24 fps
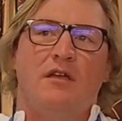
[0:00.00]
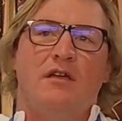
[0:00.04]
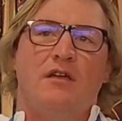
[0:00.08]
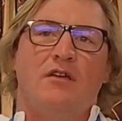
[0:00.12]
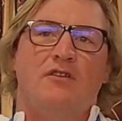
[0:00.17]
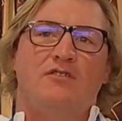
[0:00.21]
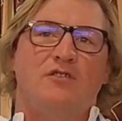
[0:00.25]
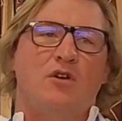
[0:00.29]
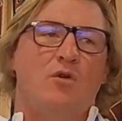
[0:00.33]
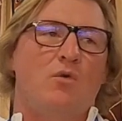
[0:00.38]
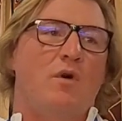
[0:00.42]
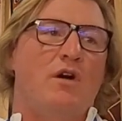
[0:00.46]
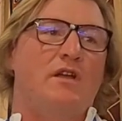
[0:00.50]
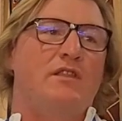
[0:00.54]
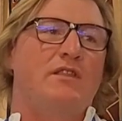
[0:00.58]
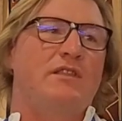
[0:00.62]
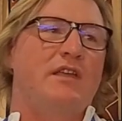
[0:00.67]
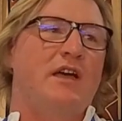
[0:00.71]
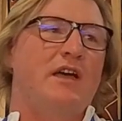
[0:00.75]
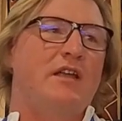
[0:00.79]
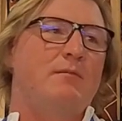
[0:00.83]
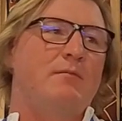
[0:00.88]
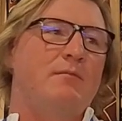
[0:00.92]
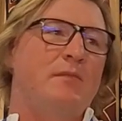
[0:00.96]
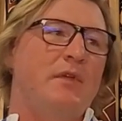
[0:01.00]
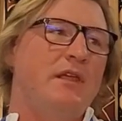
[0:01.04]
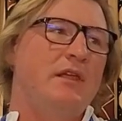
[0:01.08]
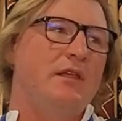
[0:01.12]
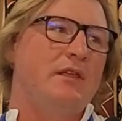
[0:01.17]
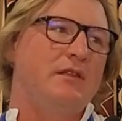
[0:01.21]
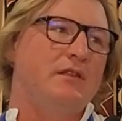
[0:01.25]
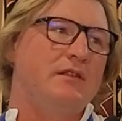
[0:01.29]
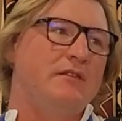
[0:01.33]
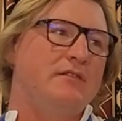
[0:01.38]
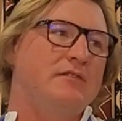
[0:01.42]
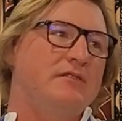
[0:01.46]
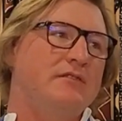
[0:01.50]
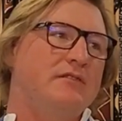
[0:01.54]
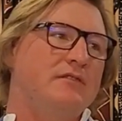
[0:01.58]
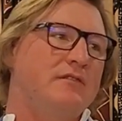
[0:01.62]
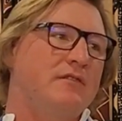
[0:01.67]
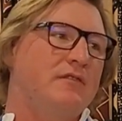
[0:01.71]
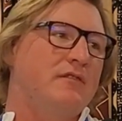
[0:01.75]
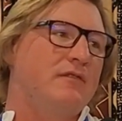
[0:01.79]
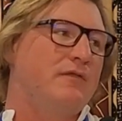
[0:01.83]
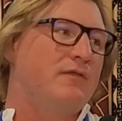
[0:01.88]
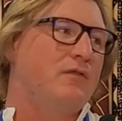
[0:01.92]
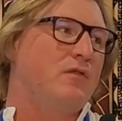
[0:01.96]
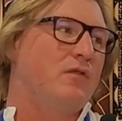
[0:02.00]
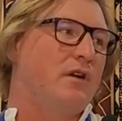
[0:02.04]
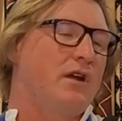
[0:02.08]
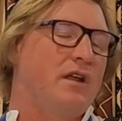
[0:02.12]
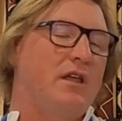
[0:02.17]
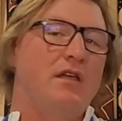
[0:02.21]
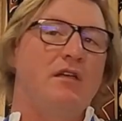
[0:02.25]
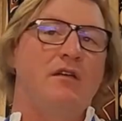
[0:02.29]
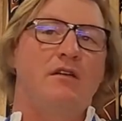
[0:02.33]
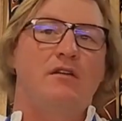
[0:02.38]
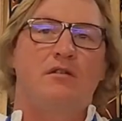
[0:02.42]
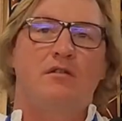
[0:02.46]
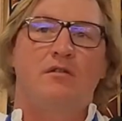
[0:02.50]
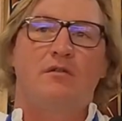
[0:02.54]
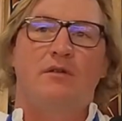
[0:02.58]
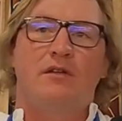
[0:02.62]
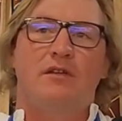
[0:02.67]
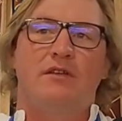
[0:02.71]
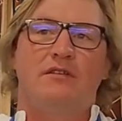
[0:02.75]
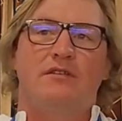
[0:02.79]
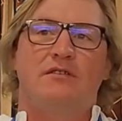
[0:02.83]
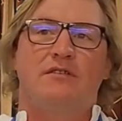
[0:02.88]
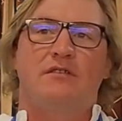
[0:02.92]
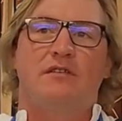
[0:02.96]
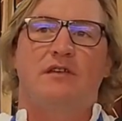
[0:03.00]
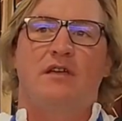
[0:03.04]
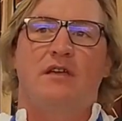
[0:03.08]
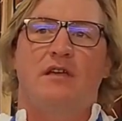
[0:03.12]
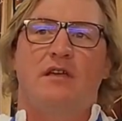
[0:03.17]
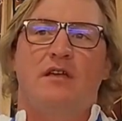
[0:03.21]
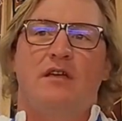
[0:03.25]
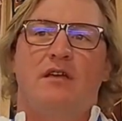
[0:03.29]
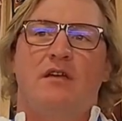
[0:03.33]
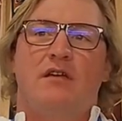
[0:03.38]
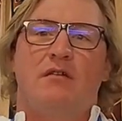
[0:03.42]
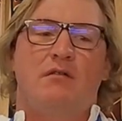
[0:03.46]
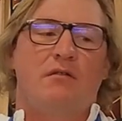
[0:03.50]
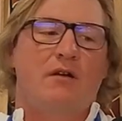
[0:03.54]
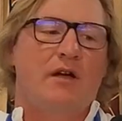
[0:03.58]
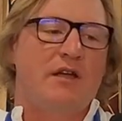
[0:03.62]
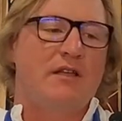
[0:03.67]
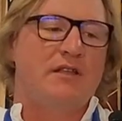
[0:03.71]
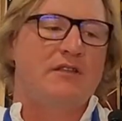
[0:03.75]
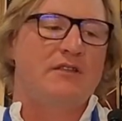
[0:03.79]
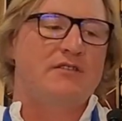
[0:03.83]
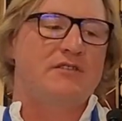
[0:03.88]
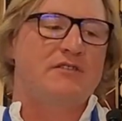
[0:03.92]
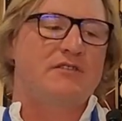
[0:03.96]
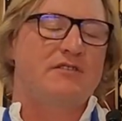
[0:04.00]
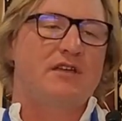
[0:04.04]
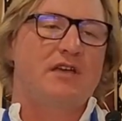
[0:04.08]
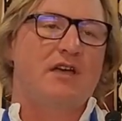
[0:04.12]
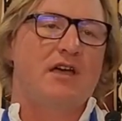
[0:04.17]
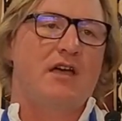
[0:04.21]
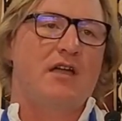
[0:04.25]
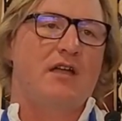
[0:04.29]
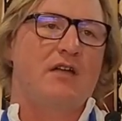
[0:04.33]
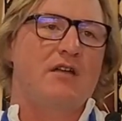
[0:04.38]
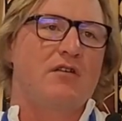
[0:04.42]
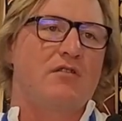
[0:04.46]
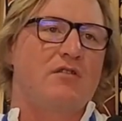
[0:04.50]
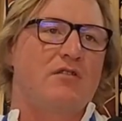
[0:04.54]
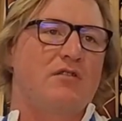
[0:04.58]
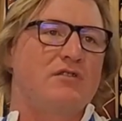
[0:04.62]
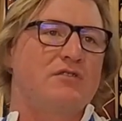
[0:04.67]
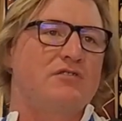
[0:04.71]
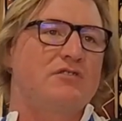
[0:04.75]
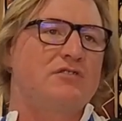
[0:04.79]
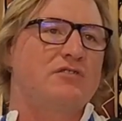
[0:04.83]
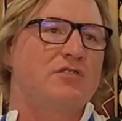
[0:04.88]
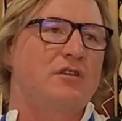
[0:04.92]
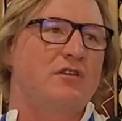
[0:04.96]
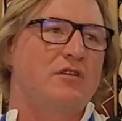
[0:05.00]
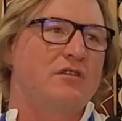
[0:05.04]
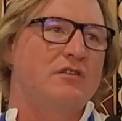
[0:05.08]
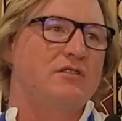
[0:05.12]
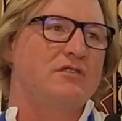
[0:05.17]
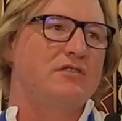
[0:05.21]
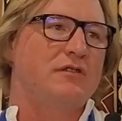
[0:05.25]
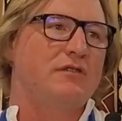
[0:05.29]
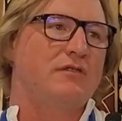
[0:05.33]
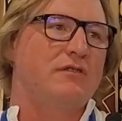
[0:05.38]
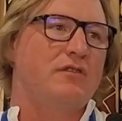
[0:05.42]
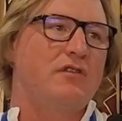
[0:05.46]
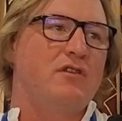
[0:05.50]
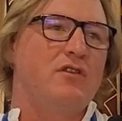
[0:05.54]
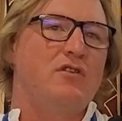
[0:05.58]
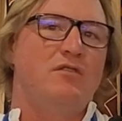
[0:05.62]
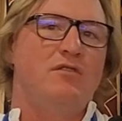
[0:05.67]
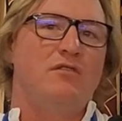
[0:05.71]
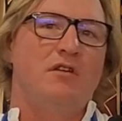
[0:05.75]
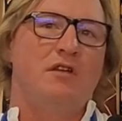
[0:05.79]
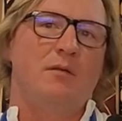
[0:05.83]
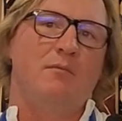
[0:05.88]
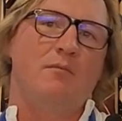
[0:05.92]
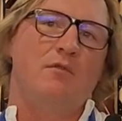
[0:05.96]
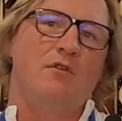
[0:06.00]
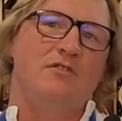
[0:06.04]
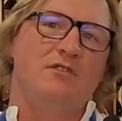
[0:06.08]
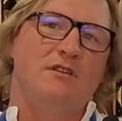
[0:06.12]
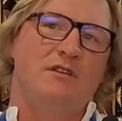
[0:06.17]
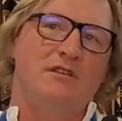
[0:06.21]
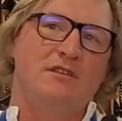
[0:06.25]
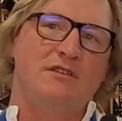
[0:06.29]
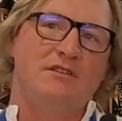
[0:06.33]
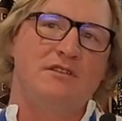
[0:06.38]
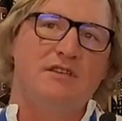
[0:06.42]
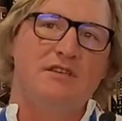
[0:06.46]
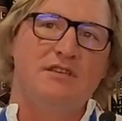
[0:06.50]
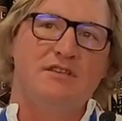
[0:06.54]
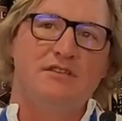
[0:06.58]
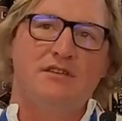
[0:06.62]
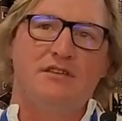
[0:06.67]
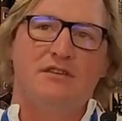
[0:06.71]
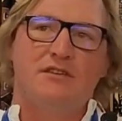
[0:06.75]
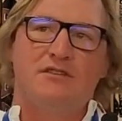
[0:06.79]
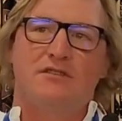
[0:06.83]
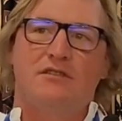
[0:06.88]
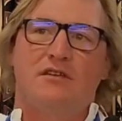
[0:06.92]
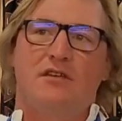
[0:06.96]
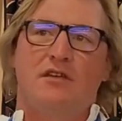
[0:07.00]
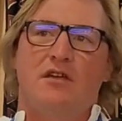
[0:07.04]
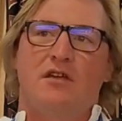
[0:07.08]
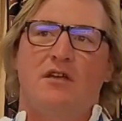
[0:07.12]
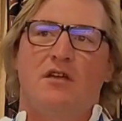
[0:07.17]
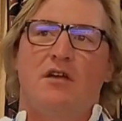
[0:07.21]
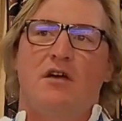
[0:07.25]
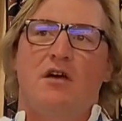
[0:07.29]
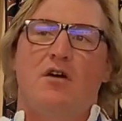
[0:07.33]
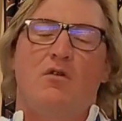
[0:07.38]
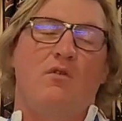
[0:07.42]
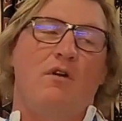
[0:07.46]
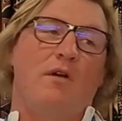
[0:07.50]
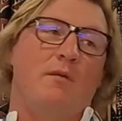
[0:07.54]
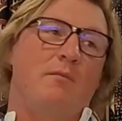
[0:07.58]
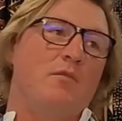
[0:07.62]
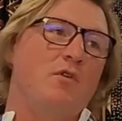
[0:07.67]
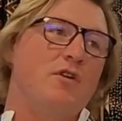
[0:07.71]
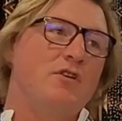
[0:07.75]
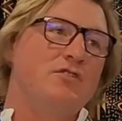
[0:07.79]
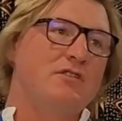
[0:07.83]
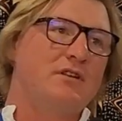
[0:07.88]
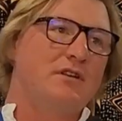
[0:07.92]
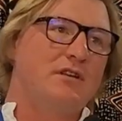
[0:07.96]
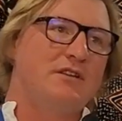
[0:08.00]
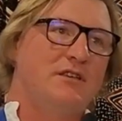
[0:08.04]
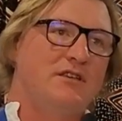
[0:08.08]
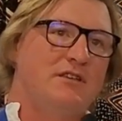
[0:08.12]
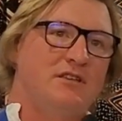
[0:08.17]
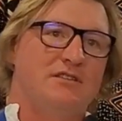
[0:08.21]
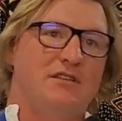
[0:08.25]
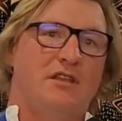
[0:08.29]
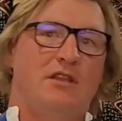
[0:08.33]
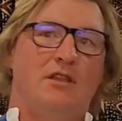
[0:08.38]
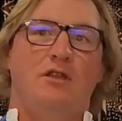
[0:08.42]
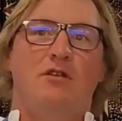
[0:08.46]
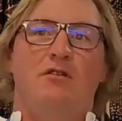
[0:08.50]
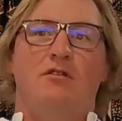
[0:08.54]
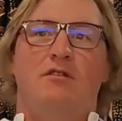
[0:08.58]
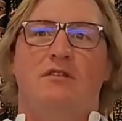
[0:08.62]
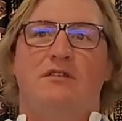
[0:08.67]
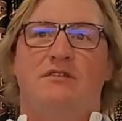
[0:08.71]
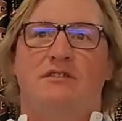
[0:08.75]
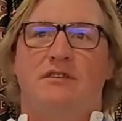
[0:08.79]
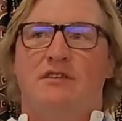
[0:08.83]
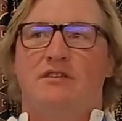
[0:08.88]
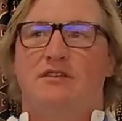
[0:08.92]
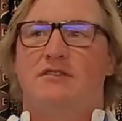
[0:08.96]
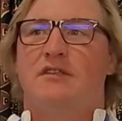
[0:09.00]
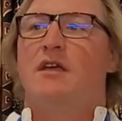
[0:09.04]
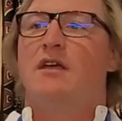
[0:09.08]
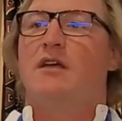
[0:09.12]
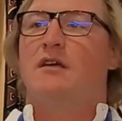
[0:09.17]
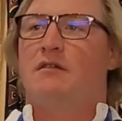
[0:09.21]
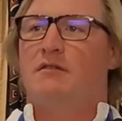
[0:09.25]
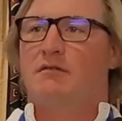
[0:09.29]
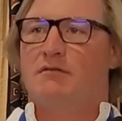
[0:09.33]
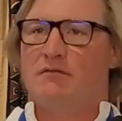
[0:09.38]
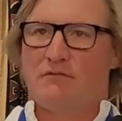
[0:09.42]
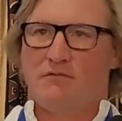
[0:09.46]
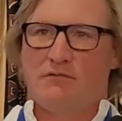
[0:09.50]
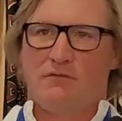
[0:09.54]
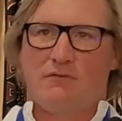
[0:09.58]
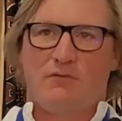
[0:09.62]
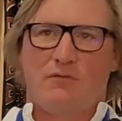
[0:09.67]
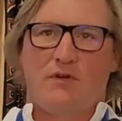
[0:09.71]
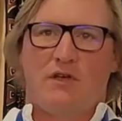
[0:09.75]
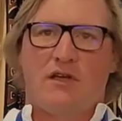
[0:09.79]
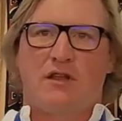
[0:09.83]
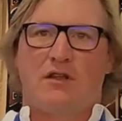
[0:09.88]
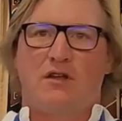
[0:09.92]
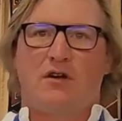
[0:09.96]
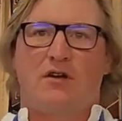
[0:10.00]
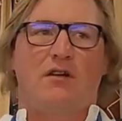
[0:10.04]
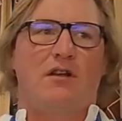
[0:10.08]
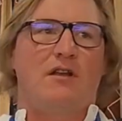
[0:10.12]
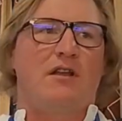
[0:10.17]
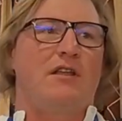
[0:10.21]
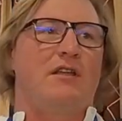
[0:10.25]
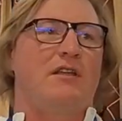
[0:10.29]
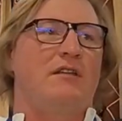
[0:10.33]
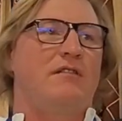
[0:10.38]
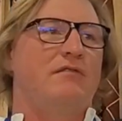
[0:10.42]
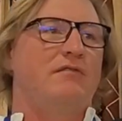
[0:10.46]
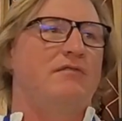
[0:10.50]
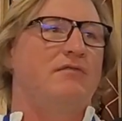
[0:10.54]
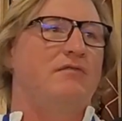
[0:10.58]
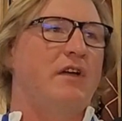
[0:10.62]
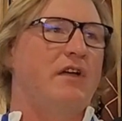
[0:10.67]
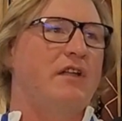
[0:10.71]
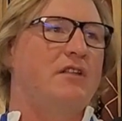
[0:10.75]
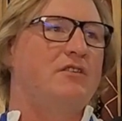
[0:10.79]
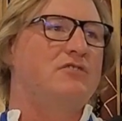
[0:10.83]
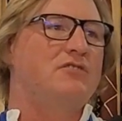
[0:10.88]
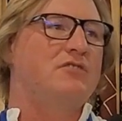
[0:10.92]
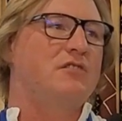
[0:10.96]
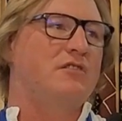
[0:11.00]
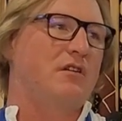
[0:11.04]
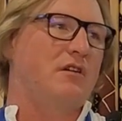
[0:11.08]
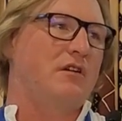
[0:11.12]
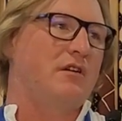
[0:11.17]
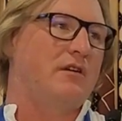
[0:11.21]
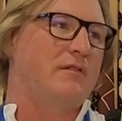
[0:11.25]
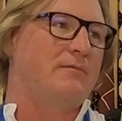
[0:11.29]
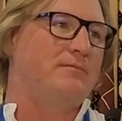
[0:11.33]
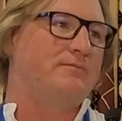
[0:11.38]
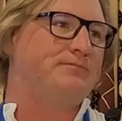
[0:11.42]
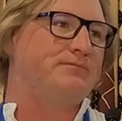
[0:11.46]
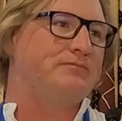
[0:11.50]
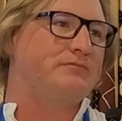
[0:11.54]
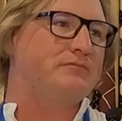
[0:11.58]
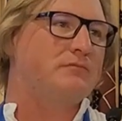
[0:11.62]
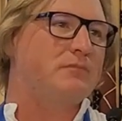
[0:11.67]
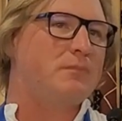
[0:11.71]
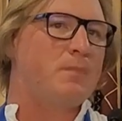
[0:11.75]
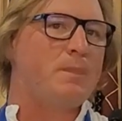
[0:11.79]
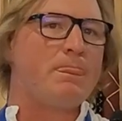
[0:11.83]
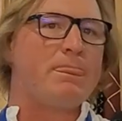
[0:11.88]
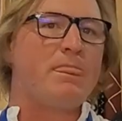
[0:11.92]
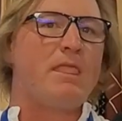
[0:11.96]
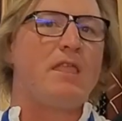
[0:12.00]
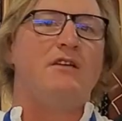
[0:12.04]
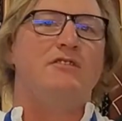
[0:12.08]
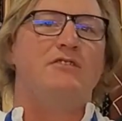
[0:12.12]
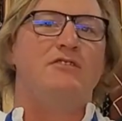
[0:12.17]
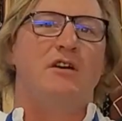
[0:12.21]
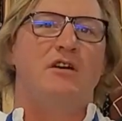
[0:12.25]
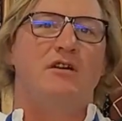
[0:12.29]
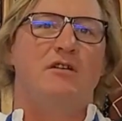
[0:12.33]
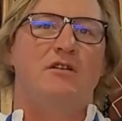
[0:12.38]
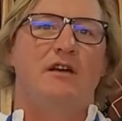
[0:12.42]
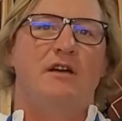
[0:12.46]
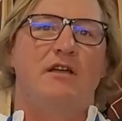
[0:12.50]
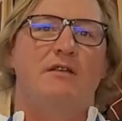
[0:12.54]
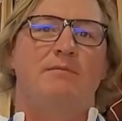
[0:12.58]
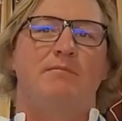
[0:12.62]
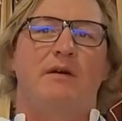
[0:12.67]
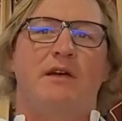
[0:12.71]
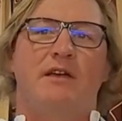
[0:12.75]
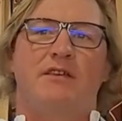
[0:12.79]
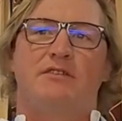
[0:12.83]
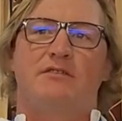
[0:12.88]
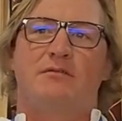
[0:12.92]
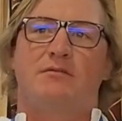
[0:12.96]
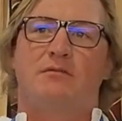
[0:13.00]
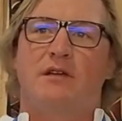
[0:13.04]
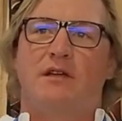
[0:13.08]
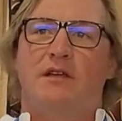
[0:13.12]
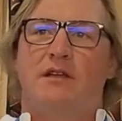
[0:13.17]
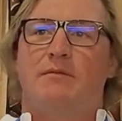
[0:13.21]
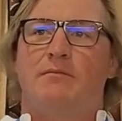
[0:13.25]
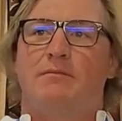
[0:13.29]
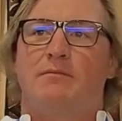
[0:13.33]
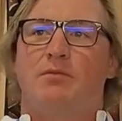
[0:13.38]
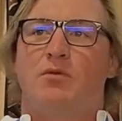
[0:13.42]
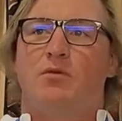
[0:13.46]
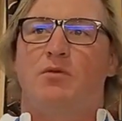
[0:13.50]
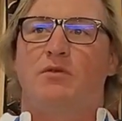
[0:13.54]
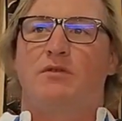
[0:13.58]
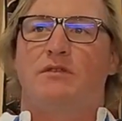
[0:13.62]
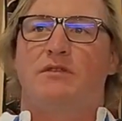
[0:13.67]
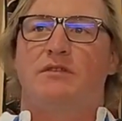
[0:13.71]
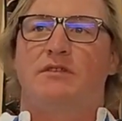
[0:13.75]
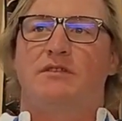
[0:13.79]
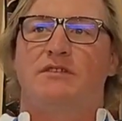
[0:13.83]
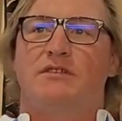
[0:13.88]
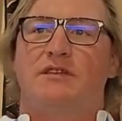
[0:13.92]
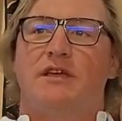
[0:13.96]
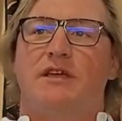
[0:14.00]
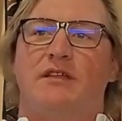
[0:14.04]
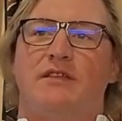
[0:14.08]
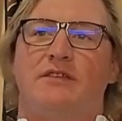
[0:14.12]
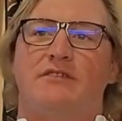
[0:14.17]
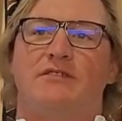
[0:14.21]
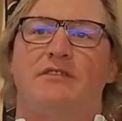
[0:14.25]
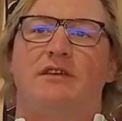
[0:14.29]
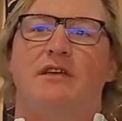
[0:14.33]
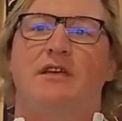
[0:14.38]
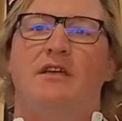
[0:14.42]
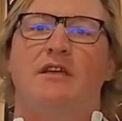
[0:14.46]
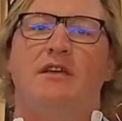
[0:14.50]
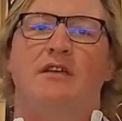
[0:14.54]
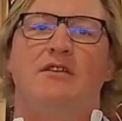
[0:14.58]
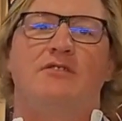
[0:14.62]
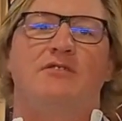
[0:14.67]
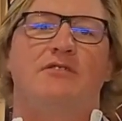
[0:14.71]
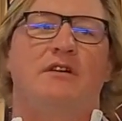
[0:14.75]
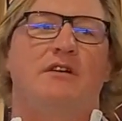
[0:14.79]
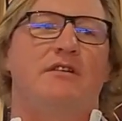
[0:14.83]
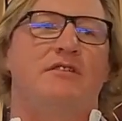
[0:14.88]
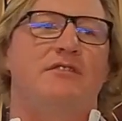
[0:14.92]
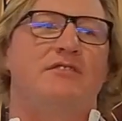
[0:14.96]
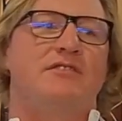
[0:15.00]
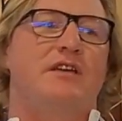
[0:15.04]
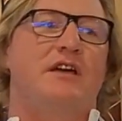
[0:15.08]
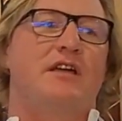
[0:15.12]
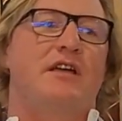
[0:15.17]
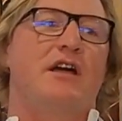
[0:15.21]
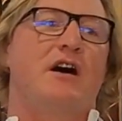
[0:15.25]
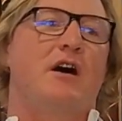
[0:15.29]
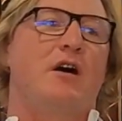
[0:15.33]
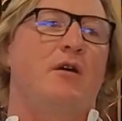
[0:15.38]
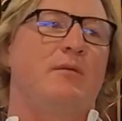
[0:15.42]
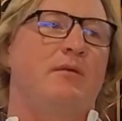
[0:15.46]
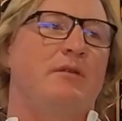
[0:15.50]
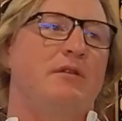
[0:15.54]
So what that means for increased rates and concerns of new and emerging diseases, or emerging diseases, new diseases, we can only venture on. So it makes really important sense to understand how we